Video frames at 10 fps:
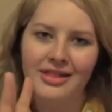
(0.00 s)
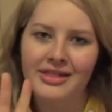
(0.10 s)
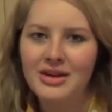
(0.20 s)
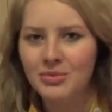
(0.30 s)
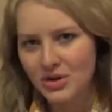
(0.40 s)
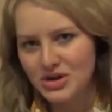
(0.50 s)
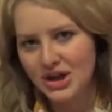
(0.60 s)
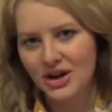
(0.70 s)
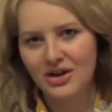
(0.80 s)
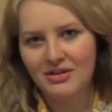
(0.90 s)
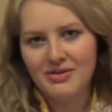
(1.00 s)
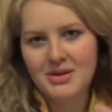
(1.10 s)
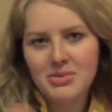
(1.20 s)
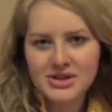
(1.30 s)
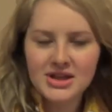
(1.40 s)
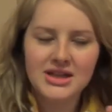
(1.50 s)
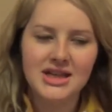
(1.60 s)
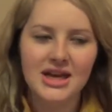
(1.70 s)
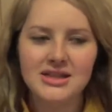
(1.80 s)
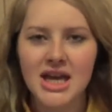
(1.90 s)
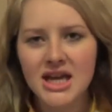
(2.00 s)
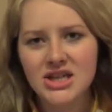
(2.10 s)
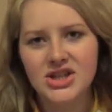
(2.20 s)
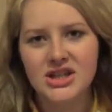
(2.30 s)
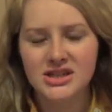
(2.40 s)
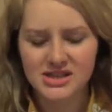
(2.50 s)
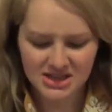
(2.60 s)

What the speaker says: then washing it off, then moist. It takes ages.